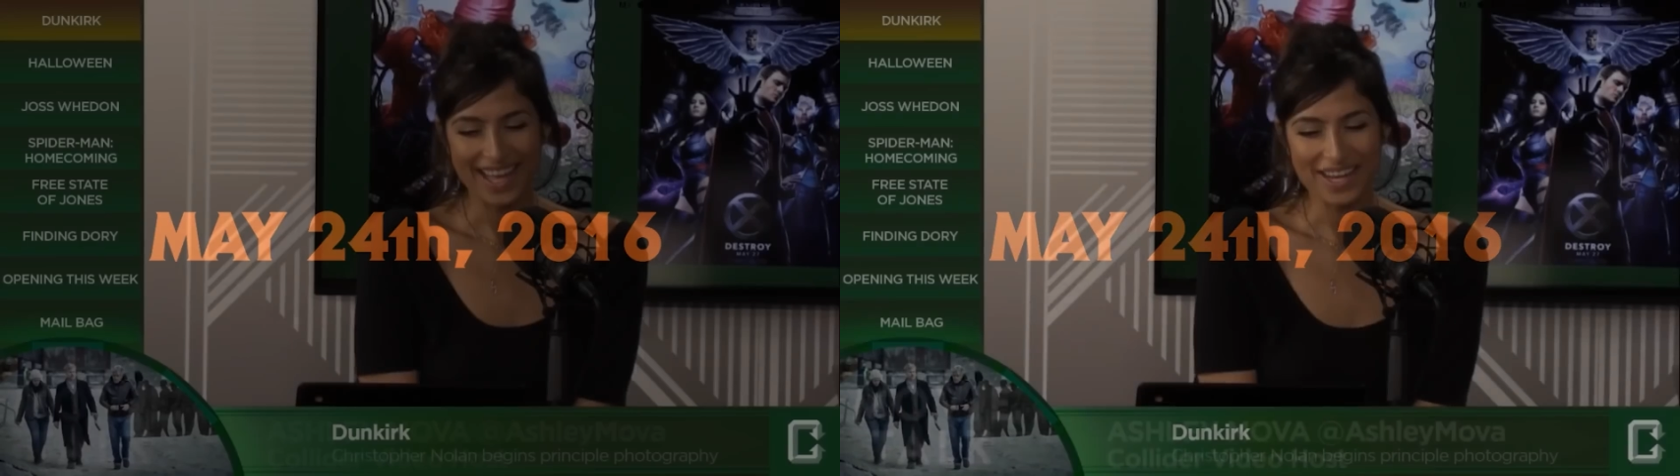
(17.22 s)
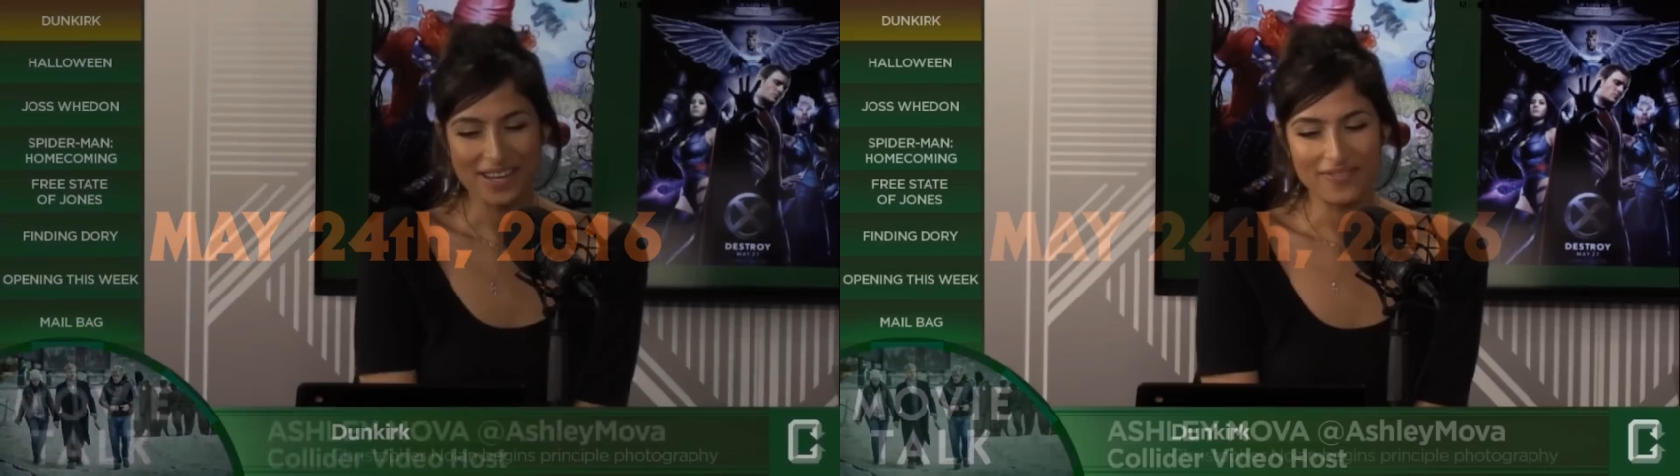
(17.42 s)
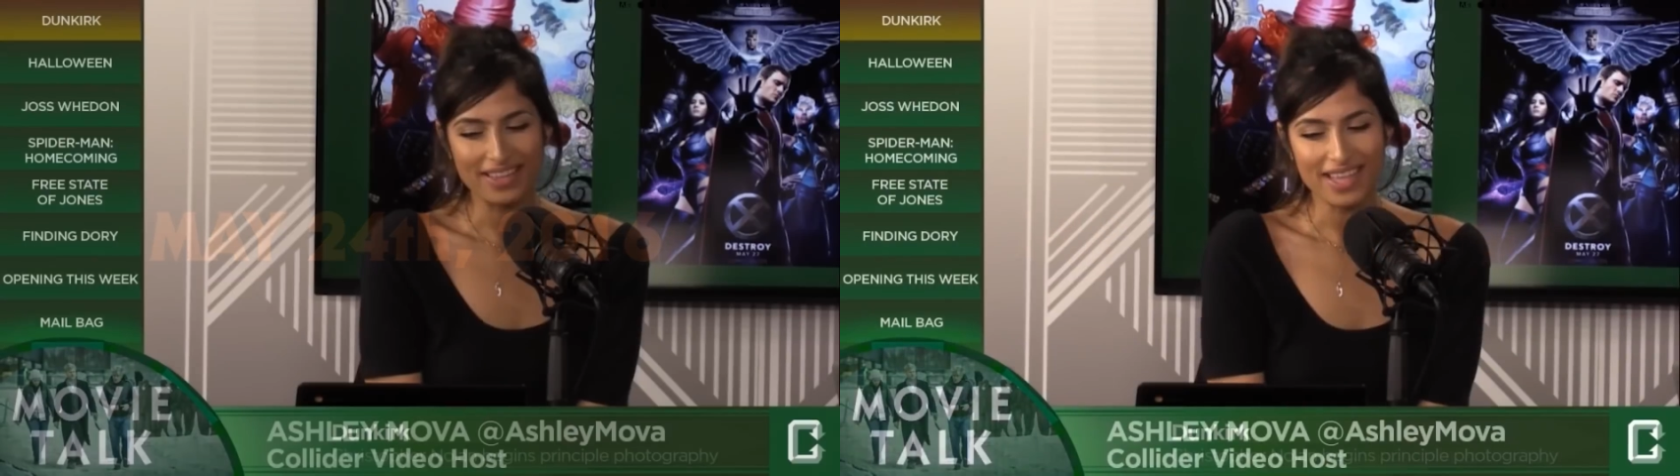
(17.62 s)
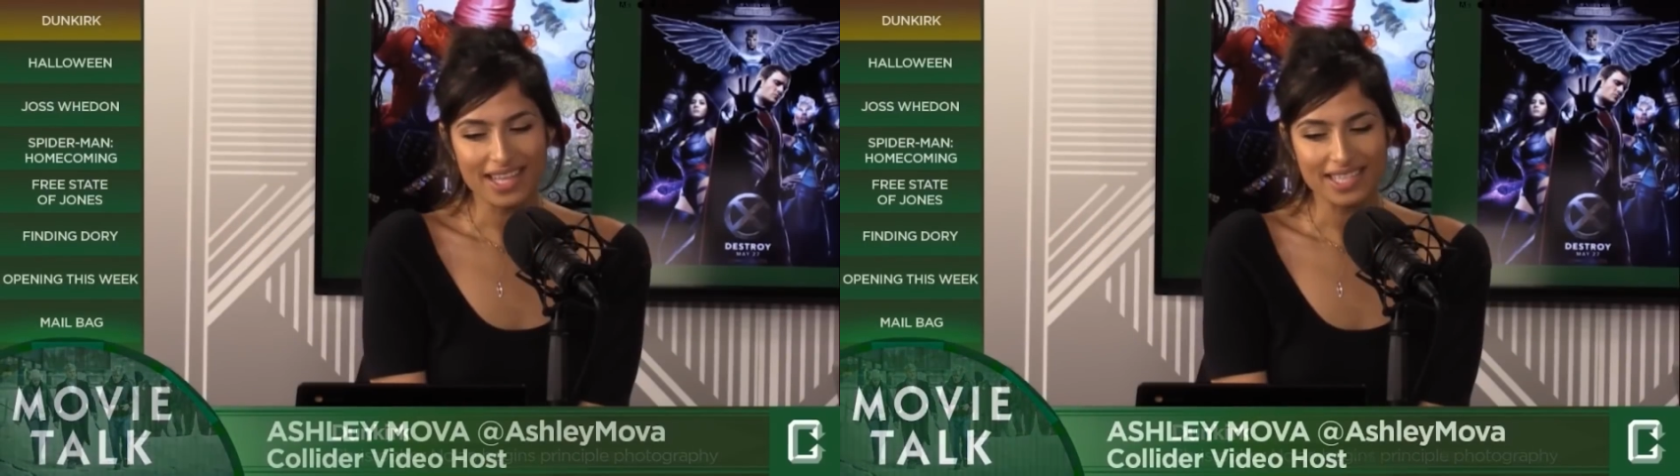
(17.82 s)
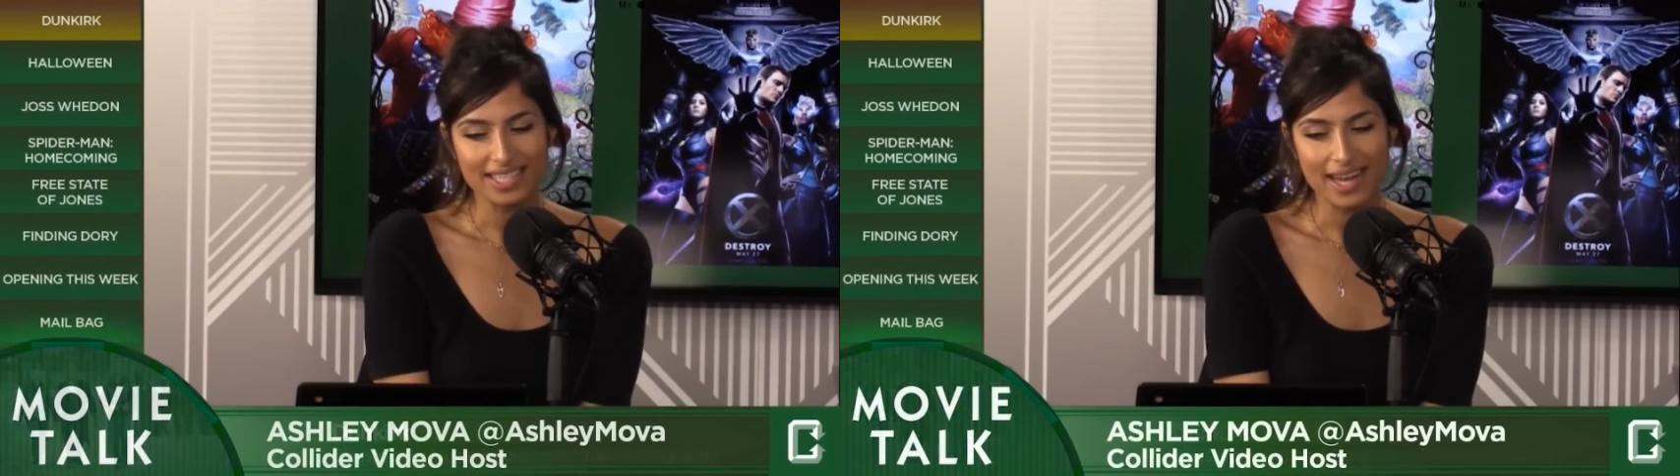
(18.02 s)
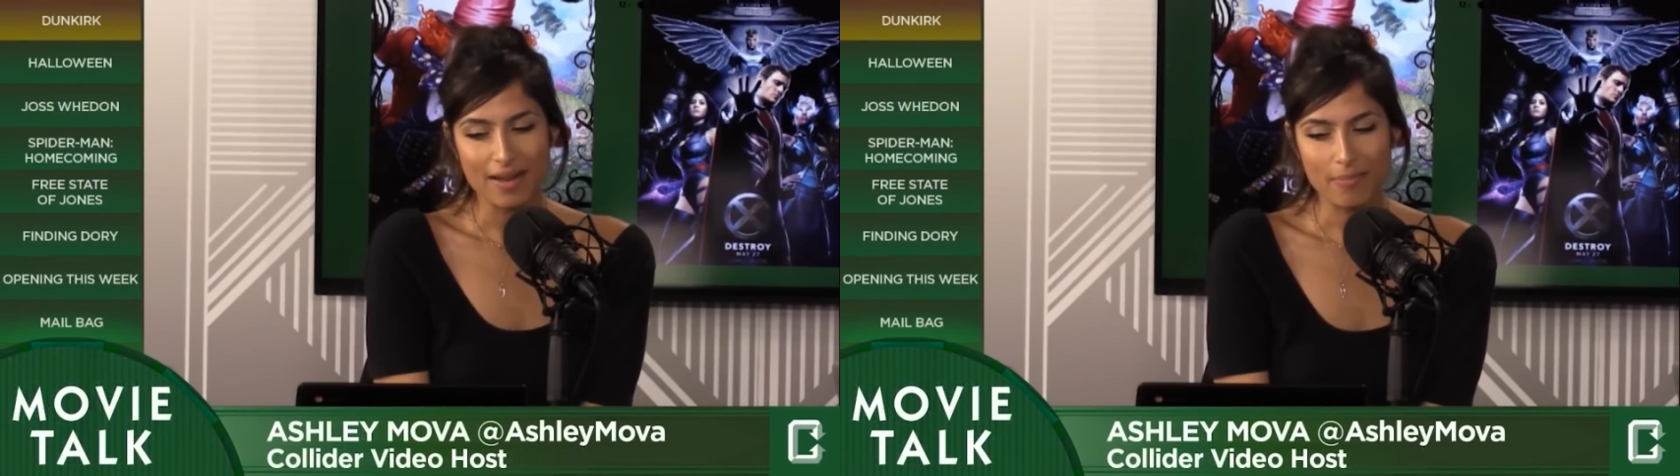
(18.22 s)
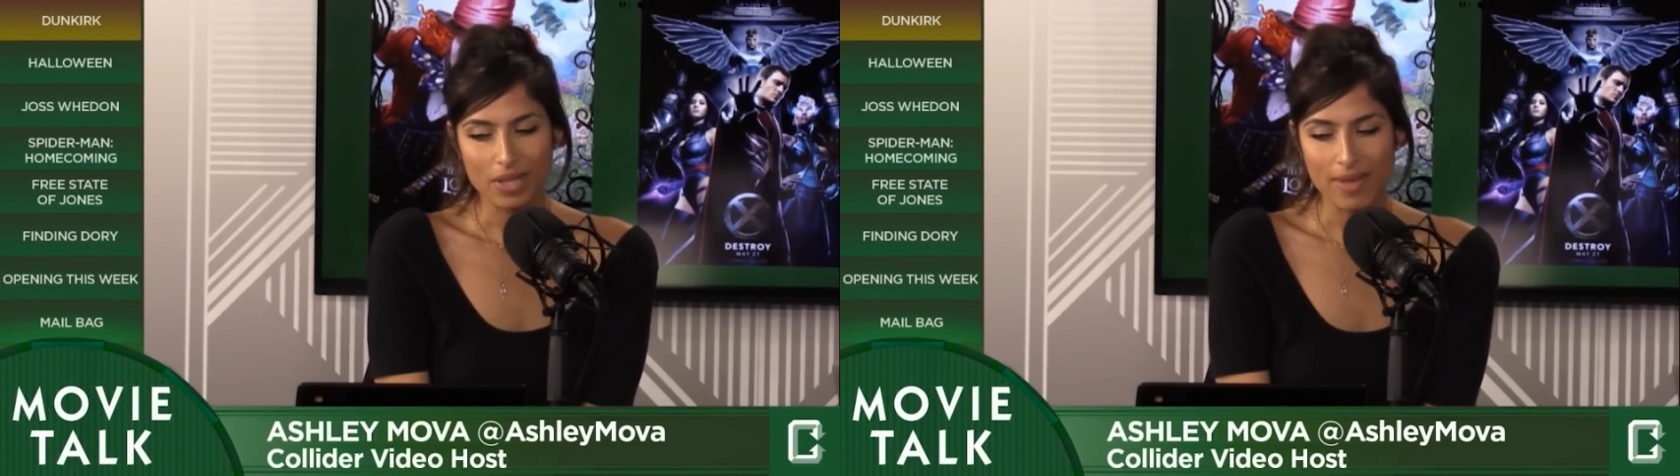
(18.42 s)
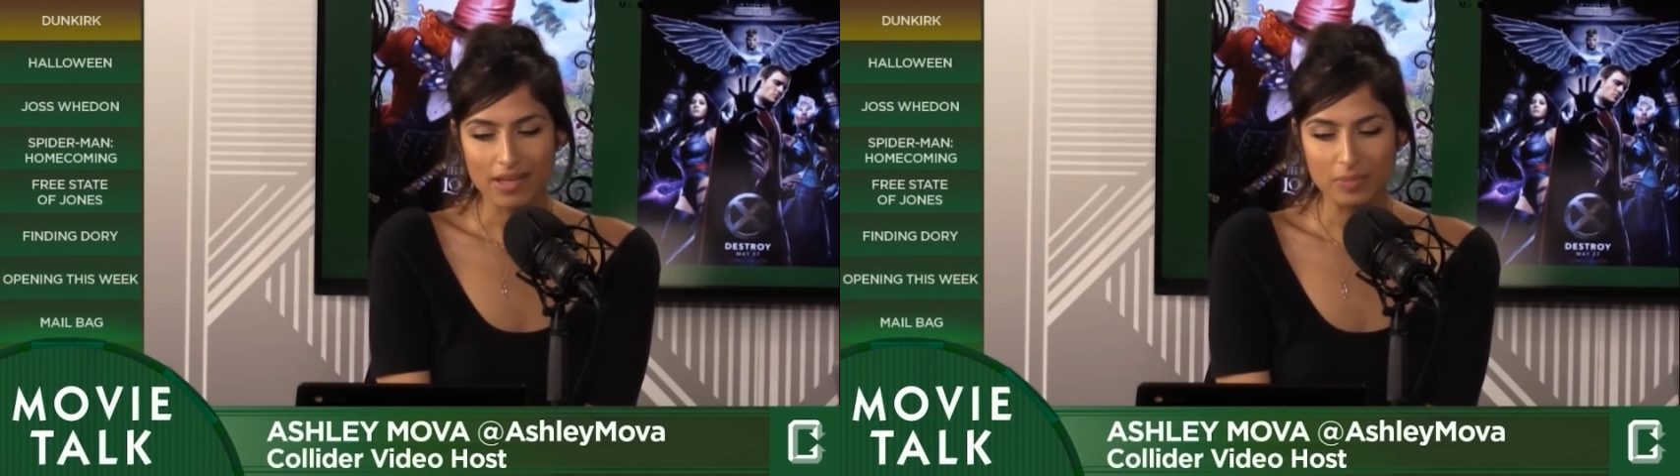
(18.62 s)
event last night at
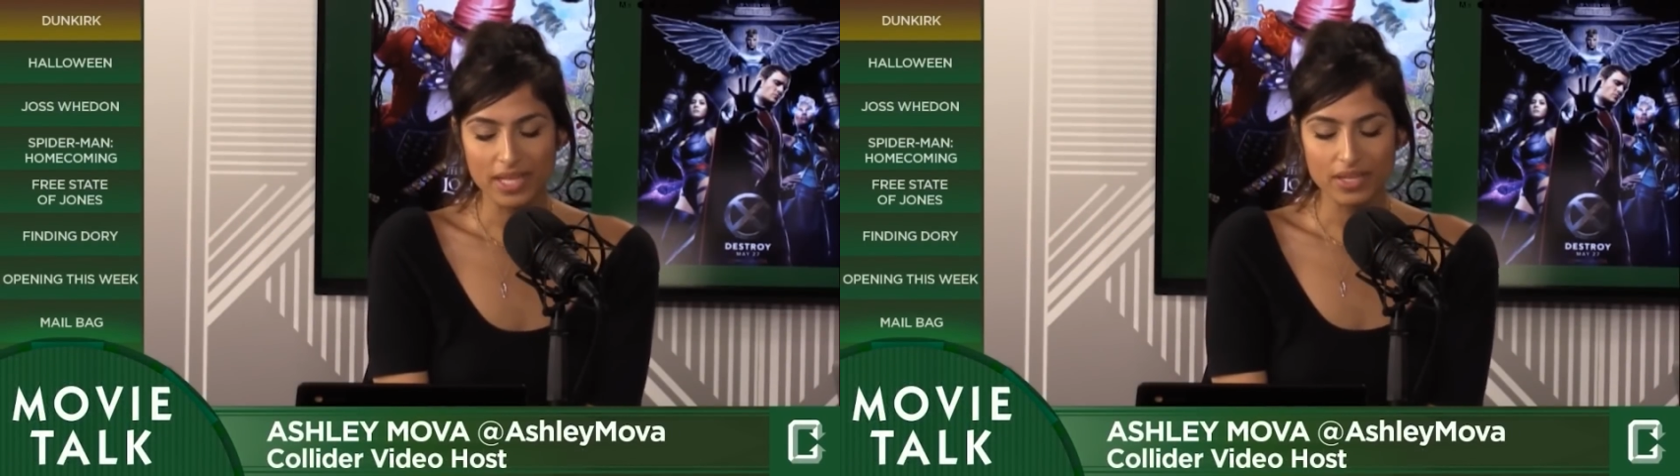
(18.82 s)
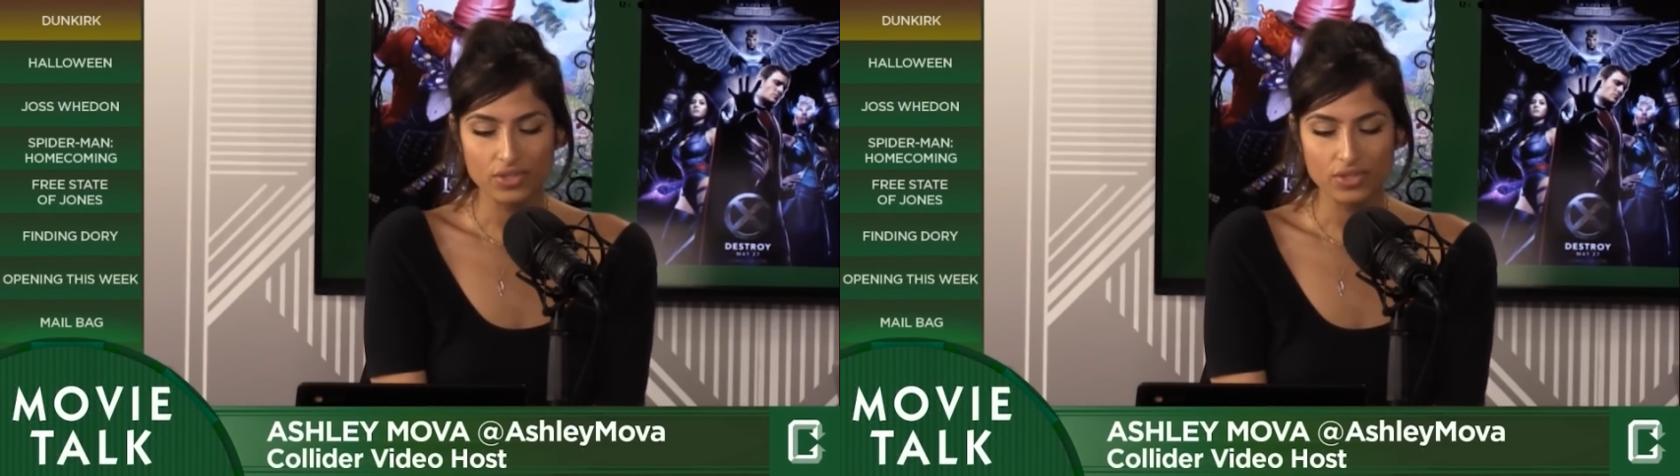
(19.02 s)
Blumhouse Pictures,